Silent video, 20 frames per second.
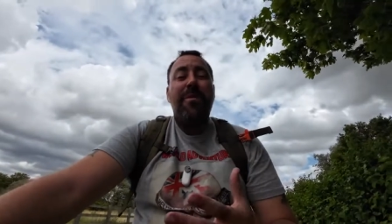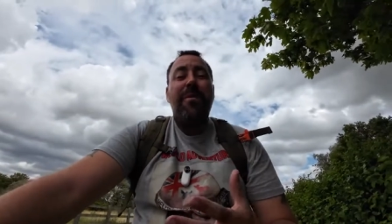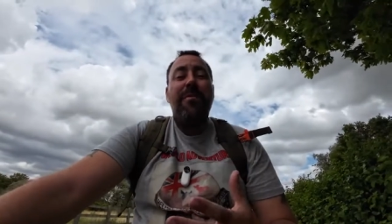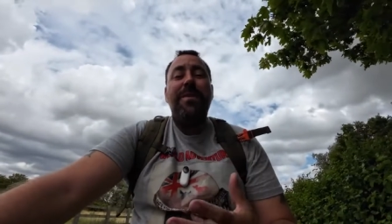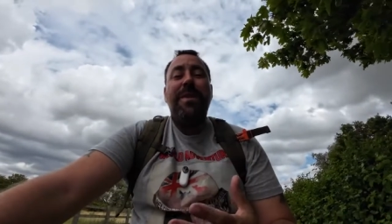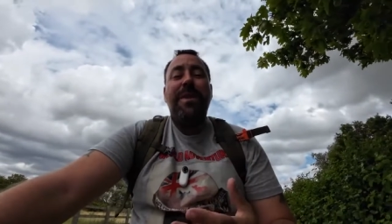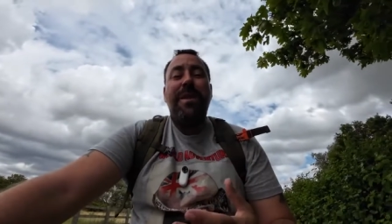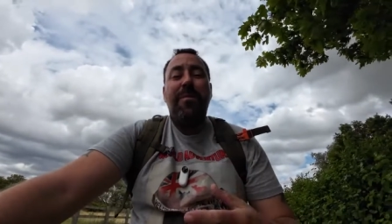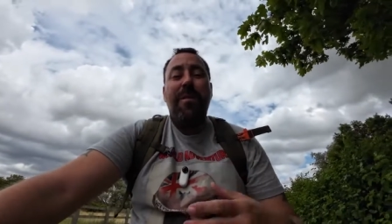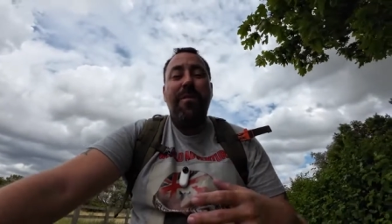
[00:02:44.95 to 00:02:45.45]

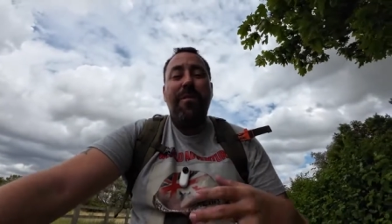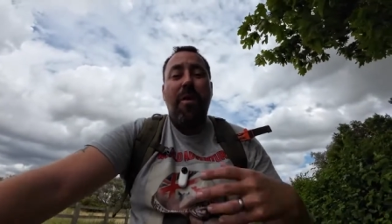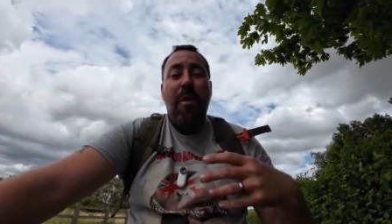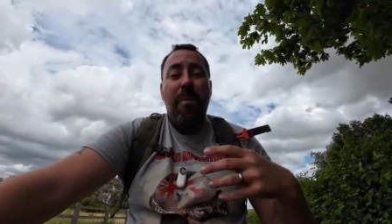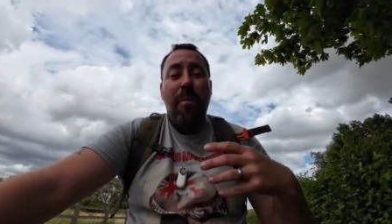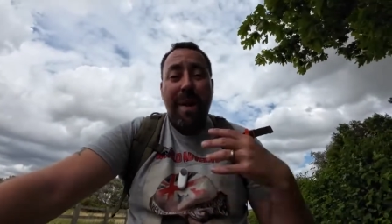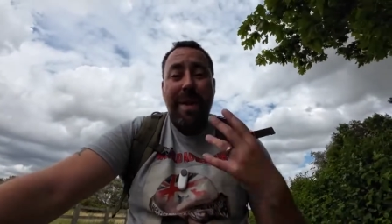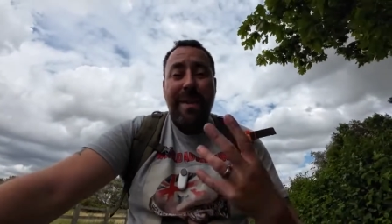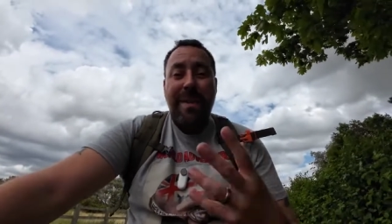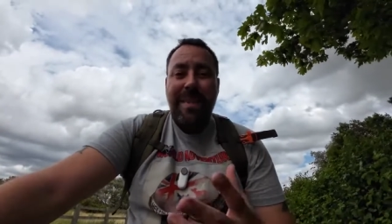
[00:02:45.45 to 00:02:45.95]
Obviously we've got
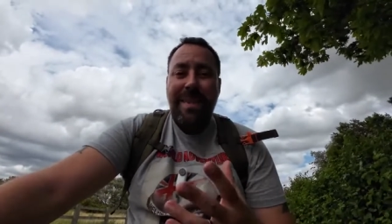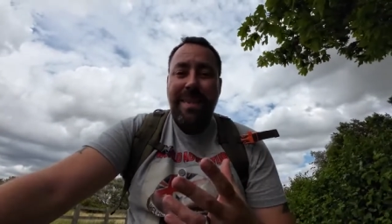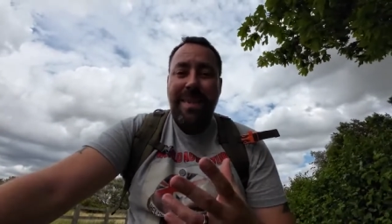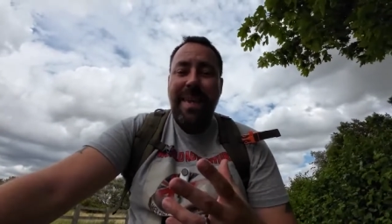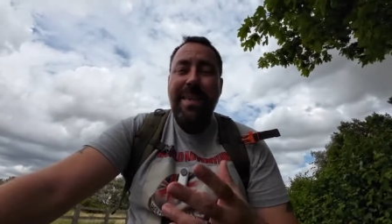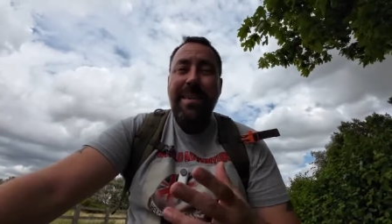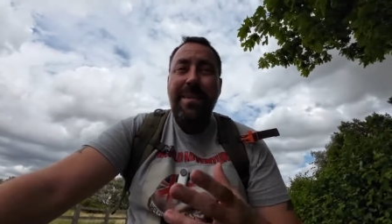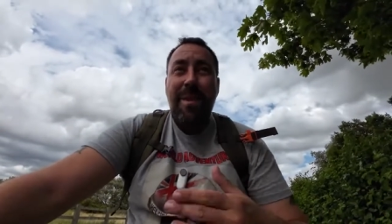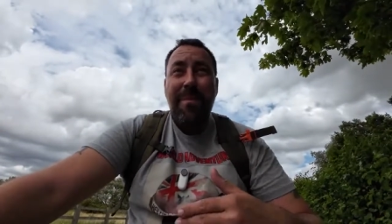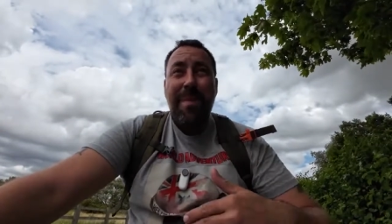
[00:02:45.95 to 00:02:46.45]
pedal
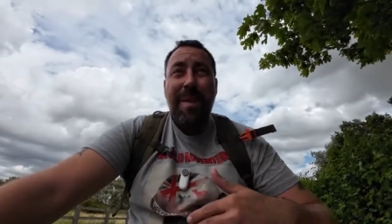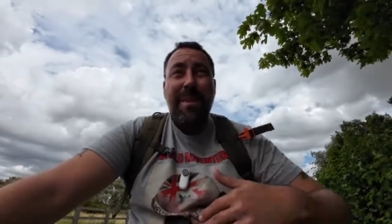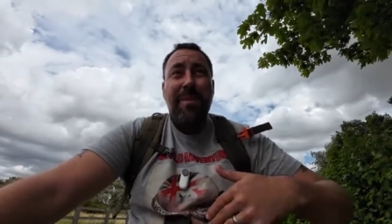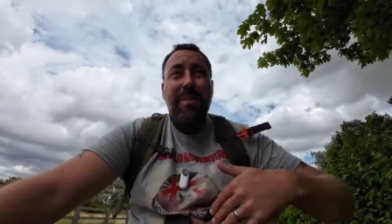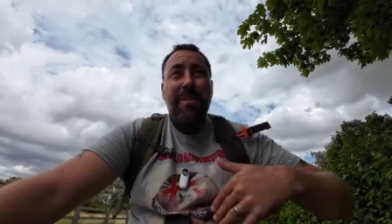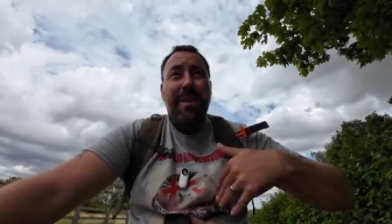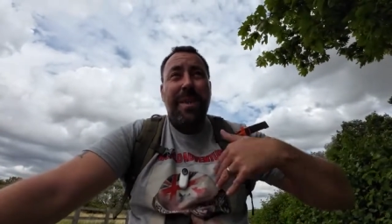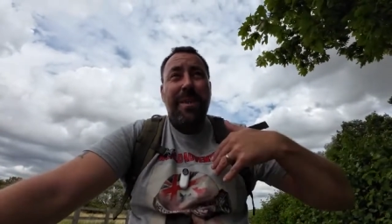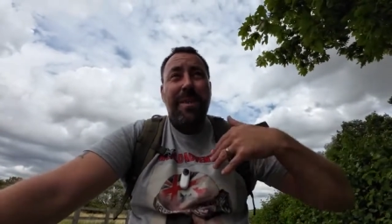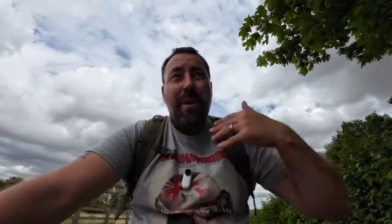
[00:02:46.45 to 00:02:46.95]
assist, that means that
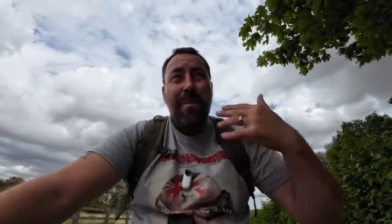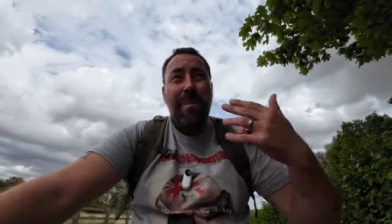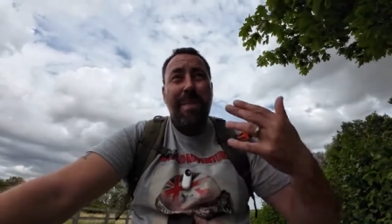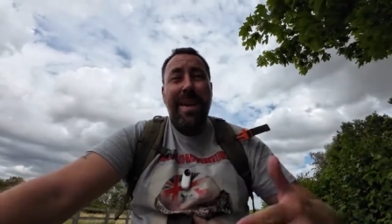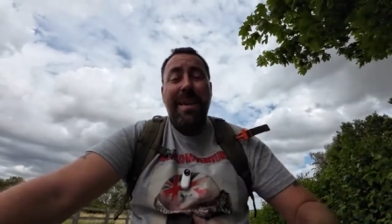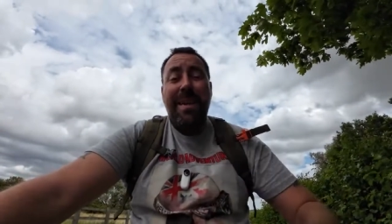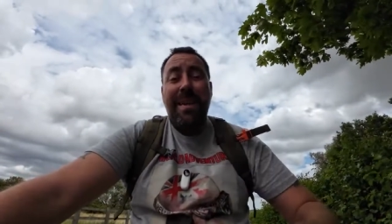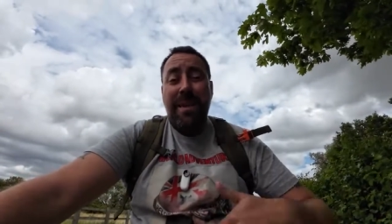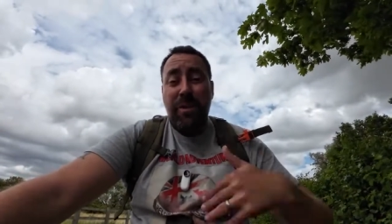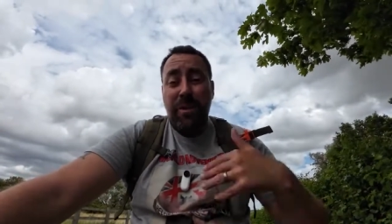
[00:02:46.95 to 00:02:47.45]
when you start
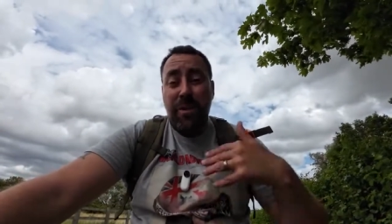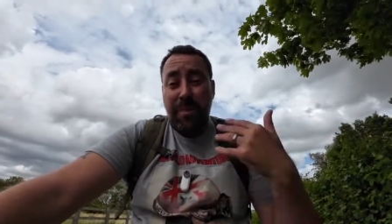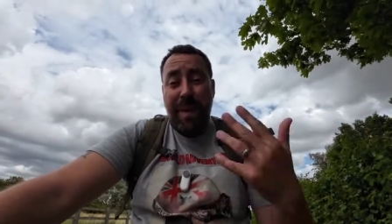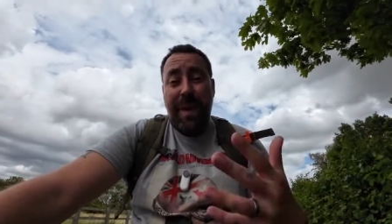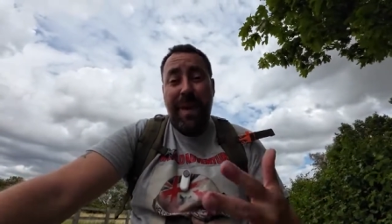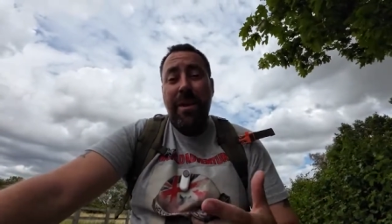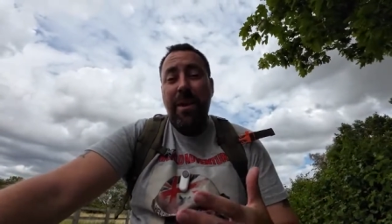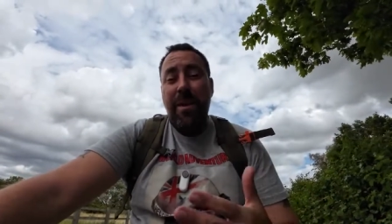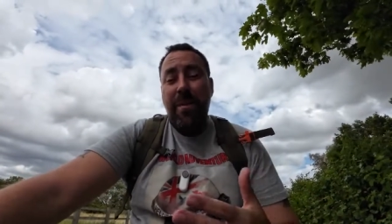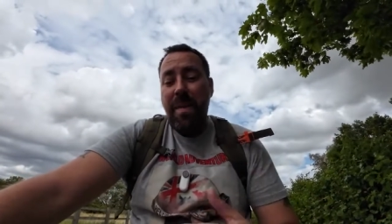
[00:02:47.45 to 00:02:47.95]
pedaling it should
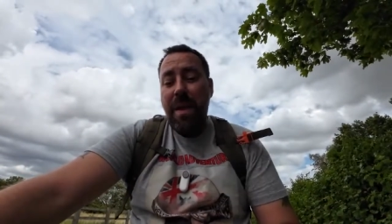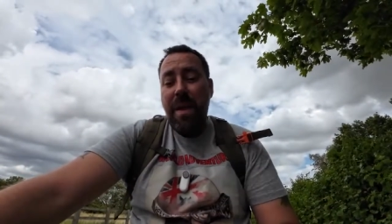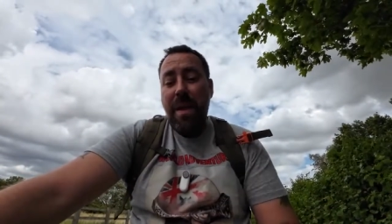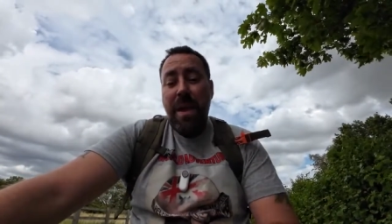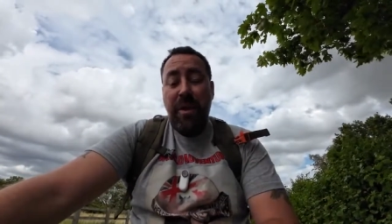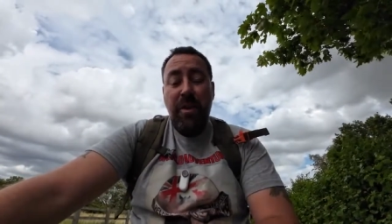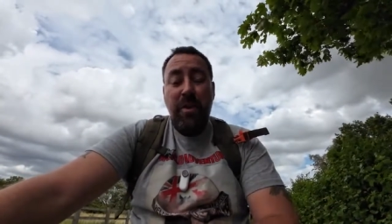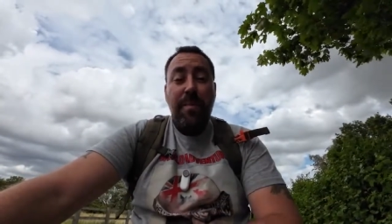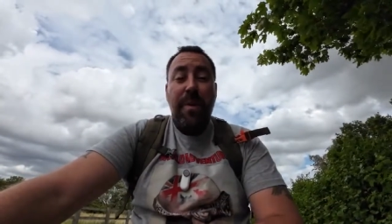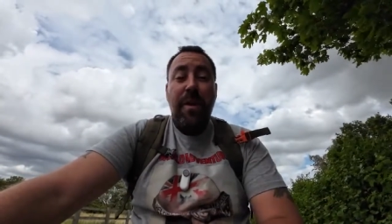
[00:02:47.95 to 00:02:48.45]
pick up,
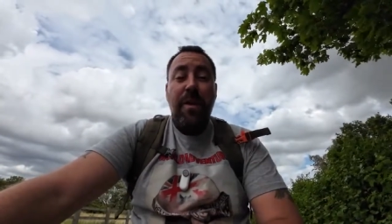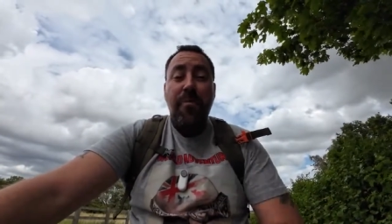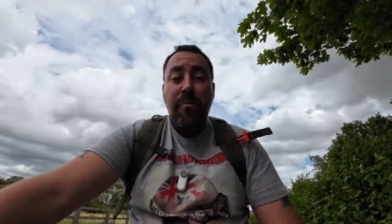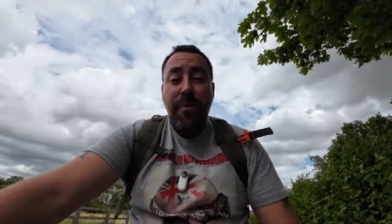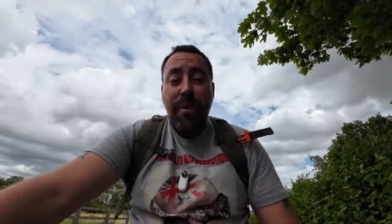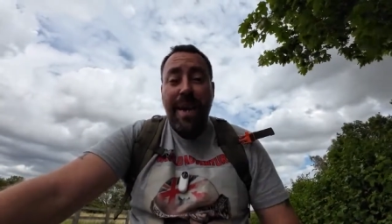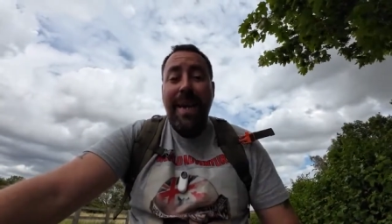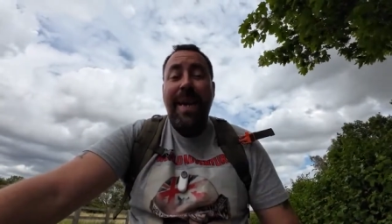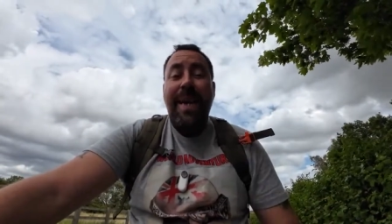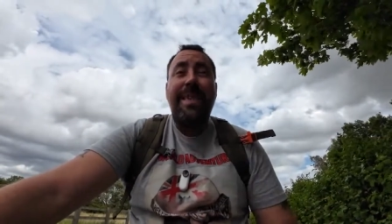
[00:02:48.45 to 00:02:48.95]
it should become
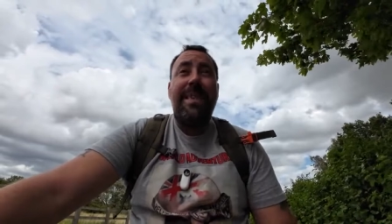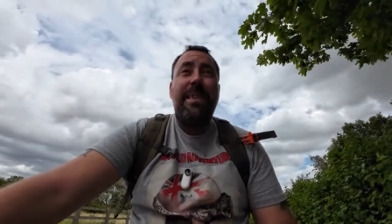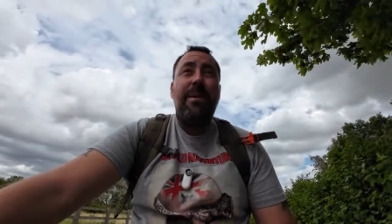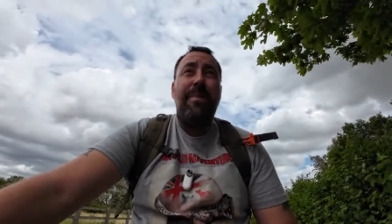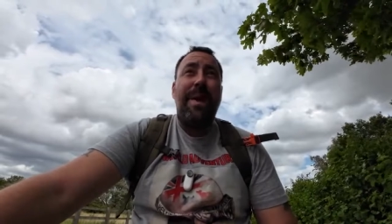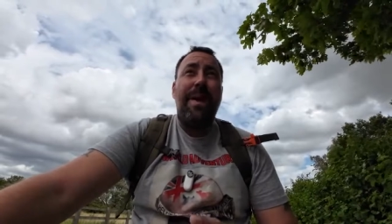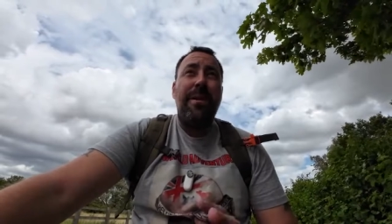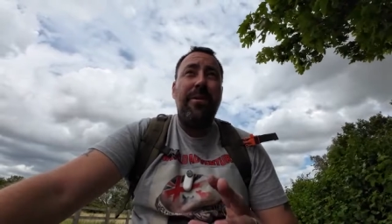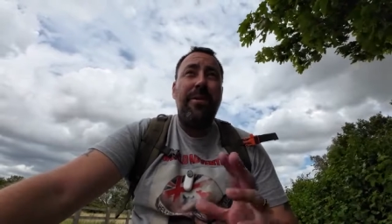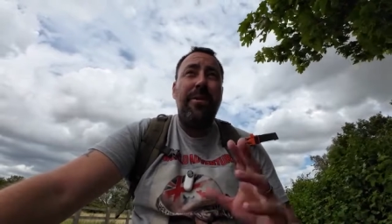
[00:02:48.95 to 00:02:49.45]
really easy to
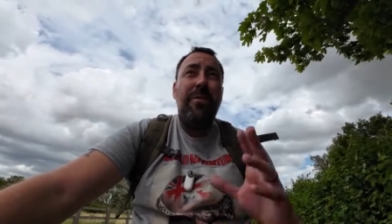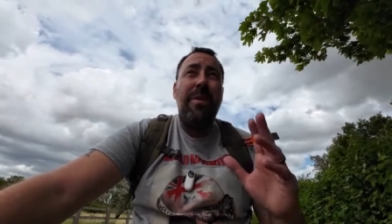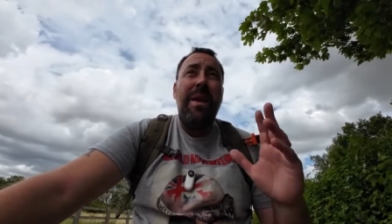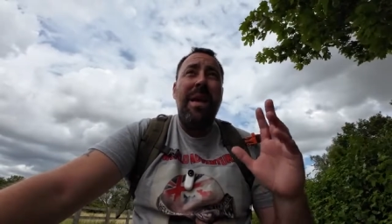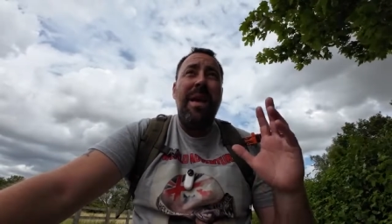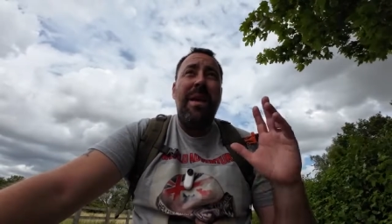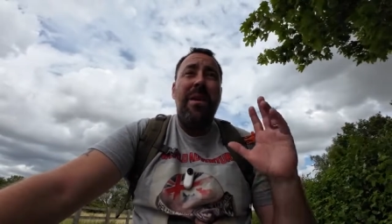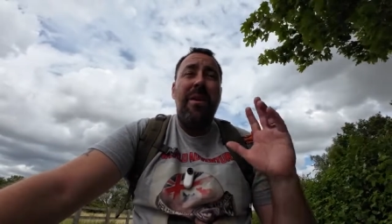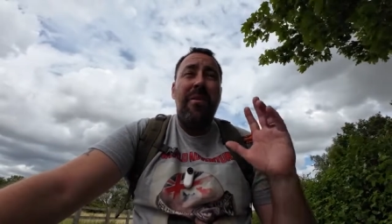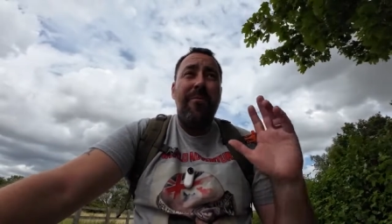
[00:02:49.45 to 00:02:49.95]
pedal,
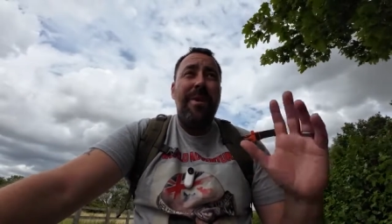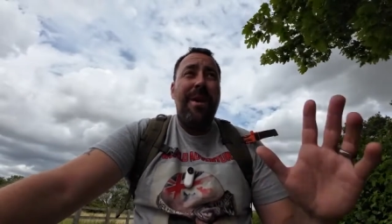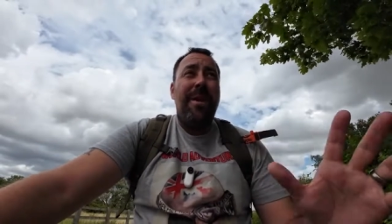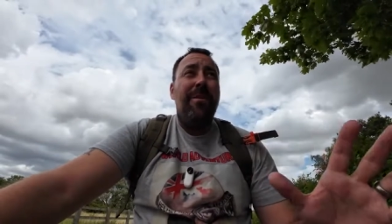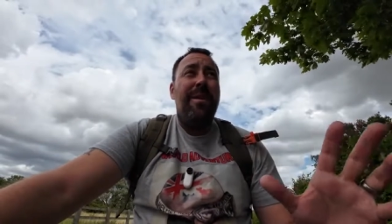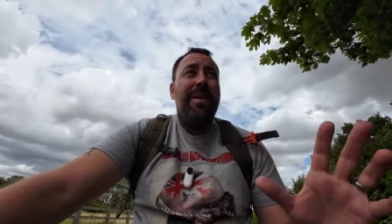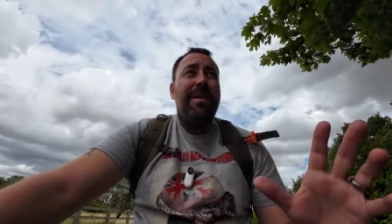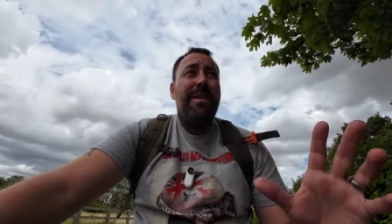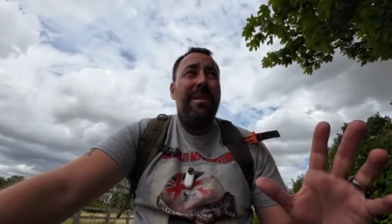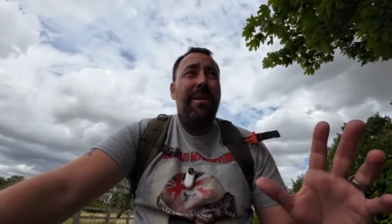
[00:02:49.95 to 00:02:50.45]
really
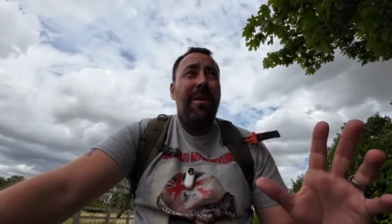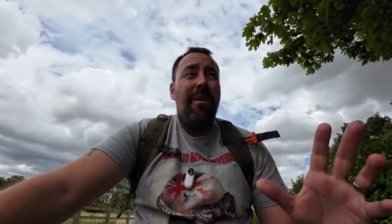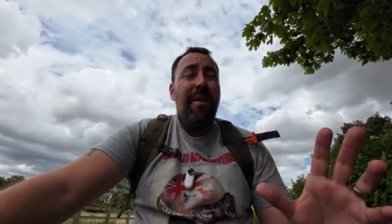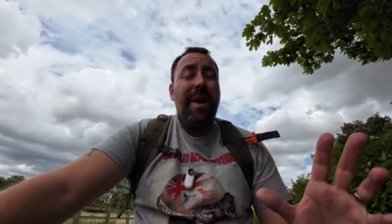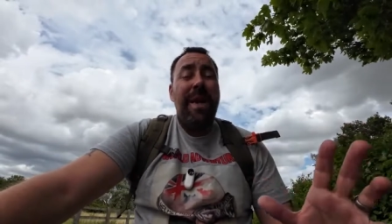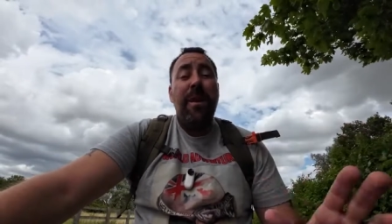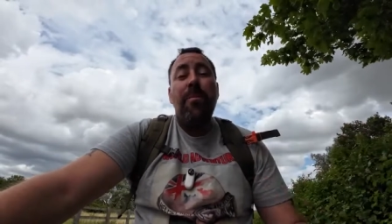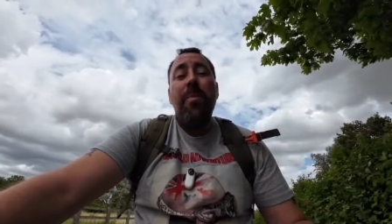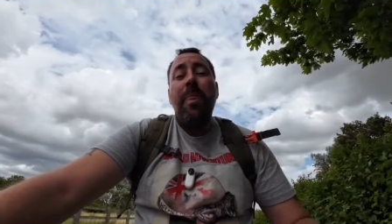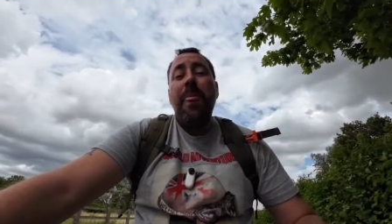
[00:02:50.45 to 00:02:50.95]
nice and
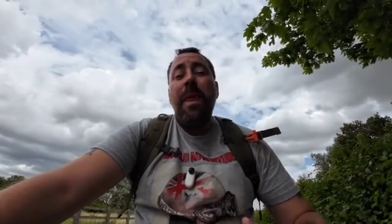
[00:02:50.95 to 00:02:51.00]
light.